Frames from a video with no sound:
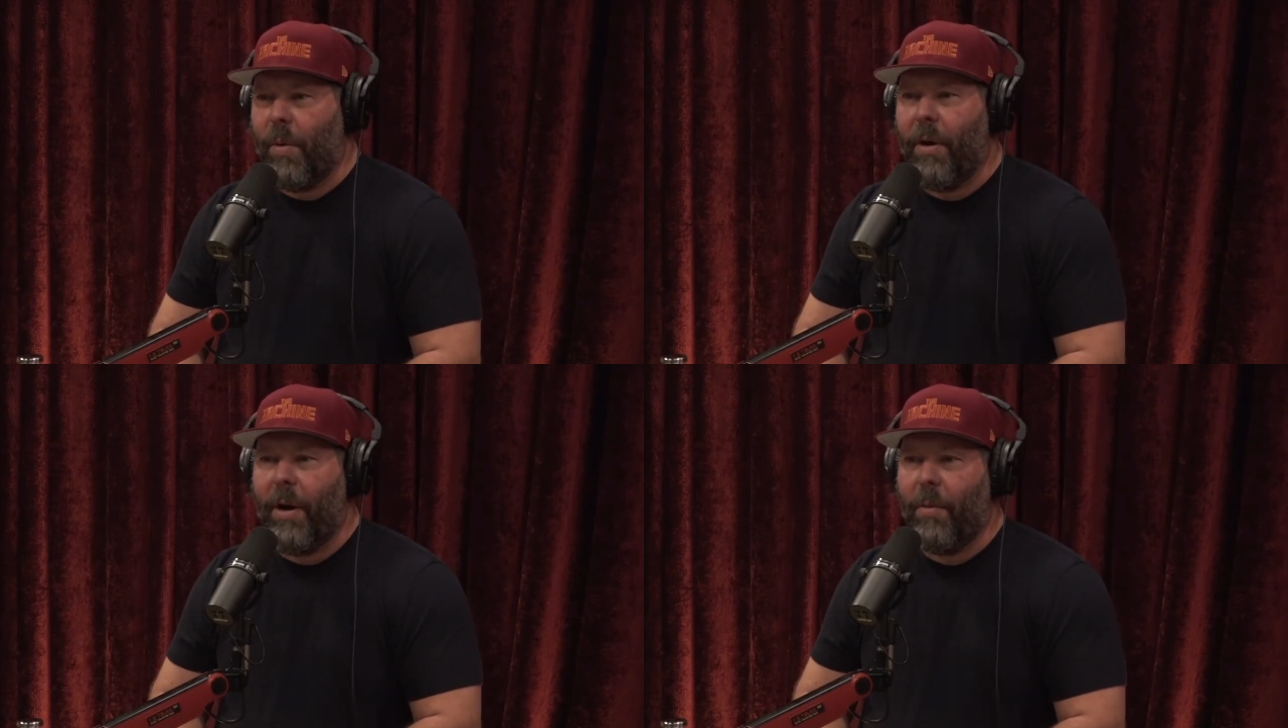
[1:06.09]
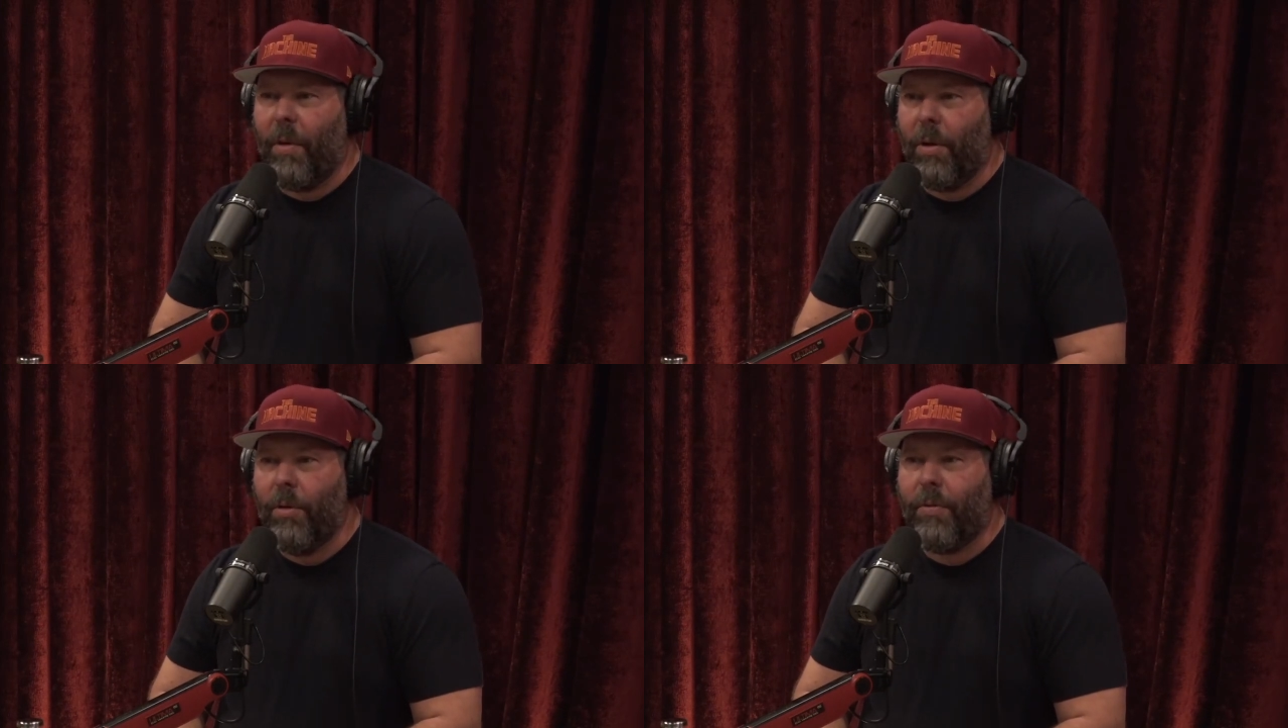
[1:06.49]
wearing
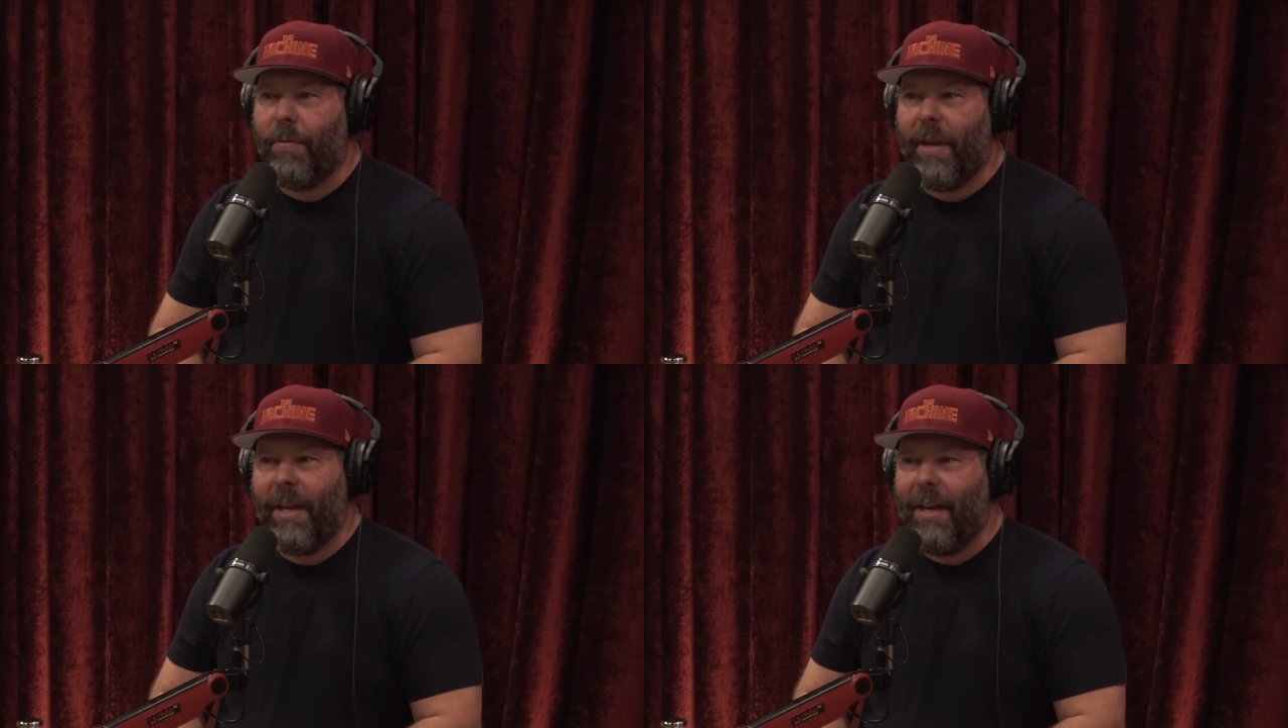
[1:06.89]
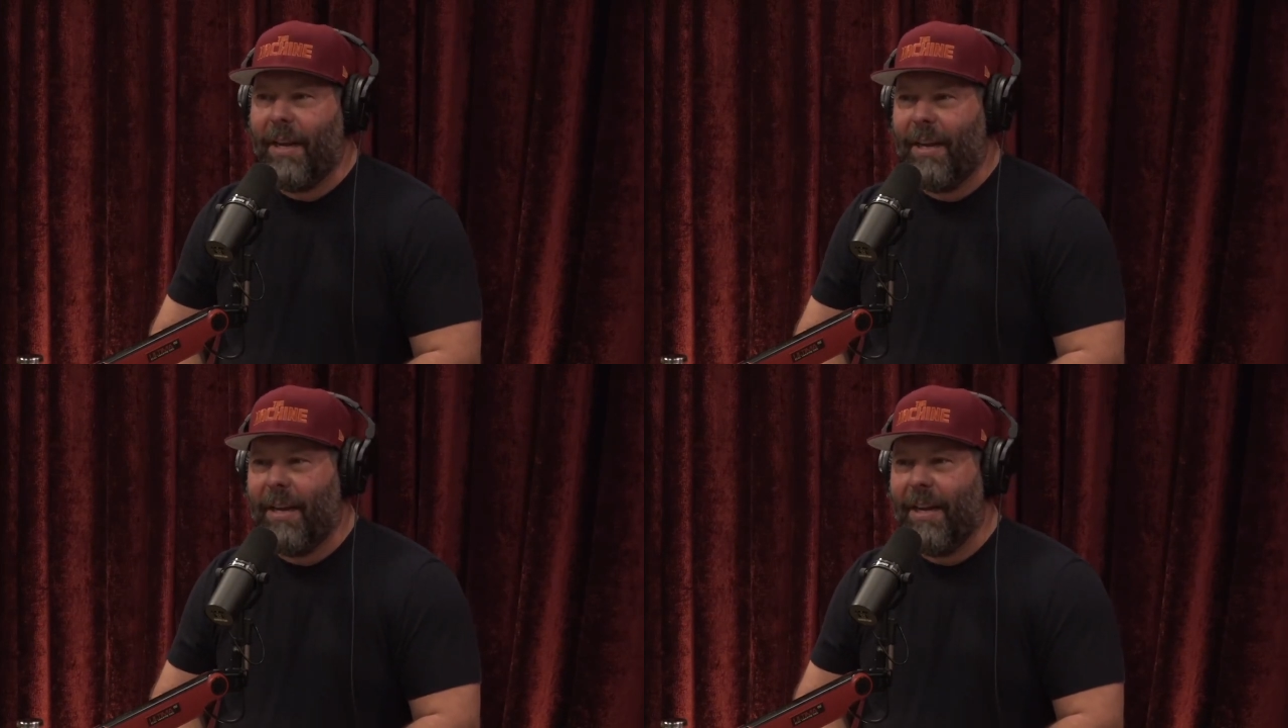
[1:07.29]
were loose
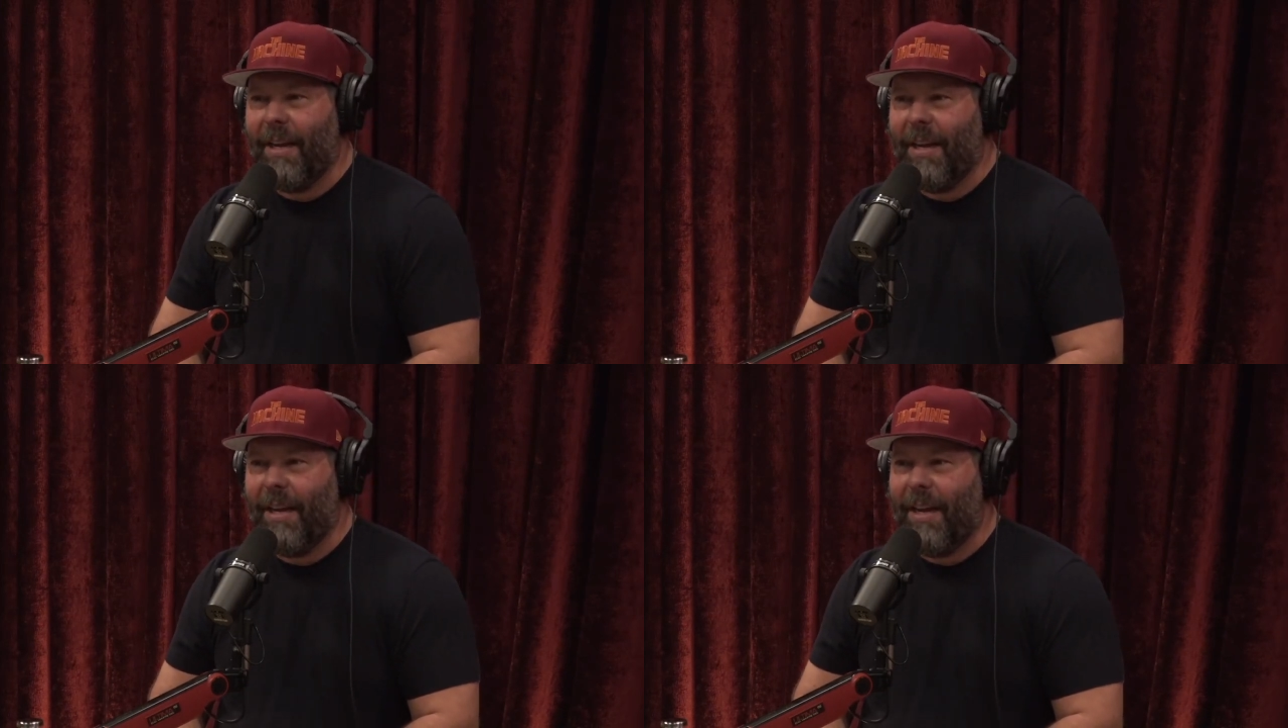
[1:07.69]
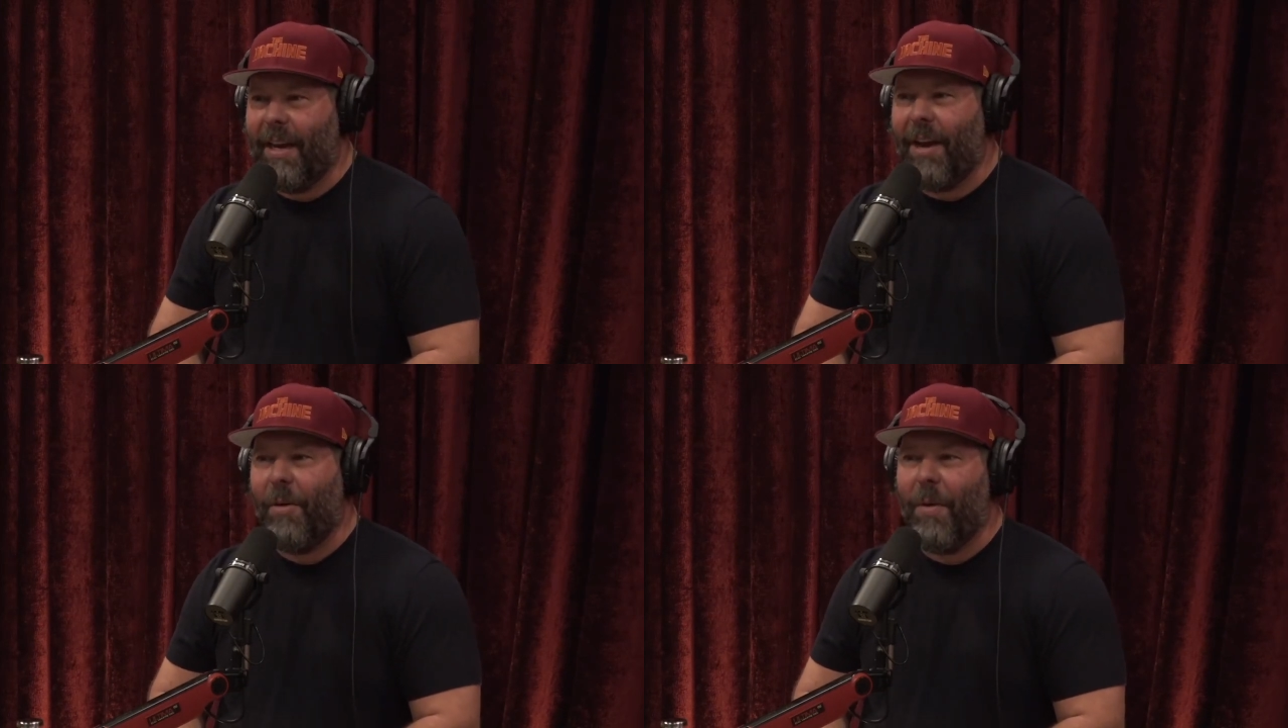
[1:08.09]
fitting,
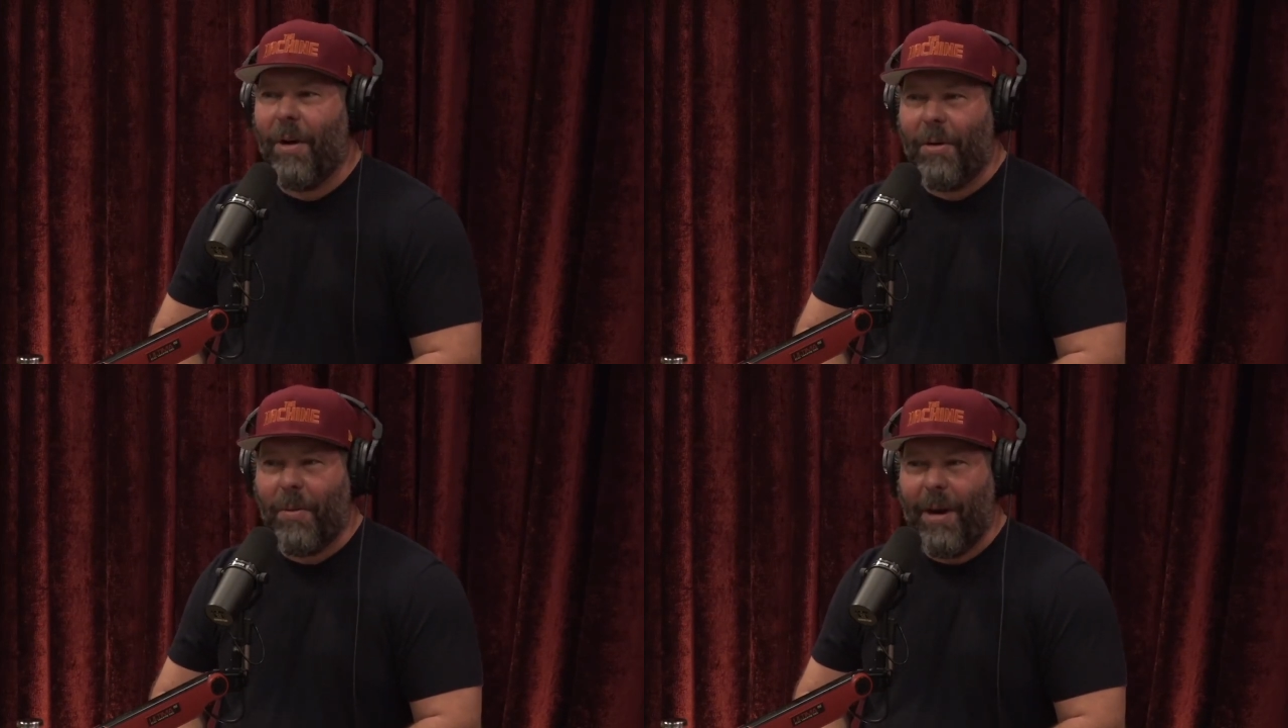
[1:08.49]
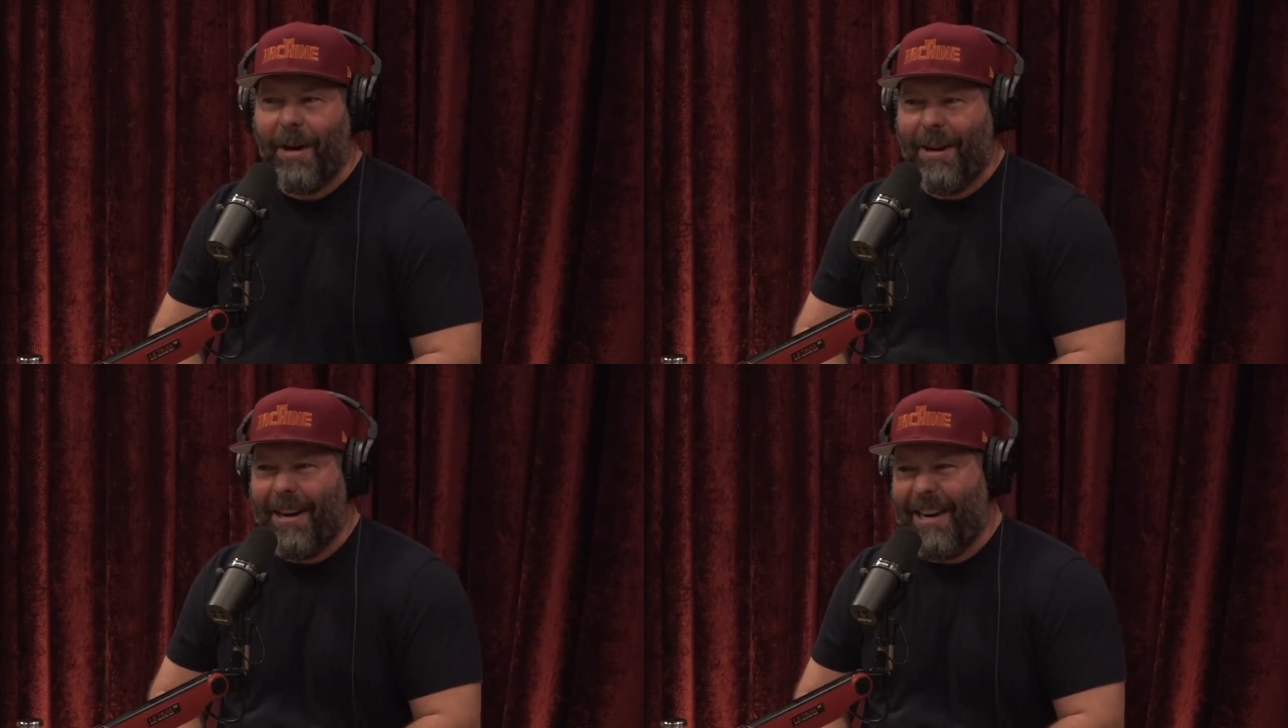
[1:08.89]
and I don't wear underwear.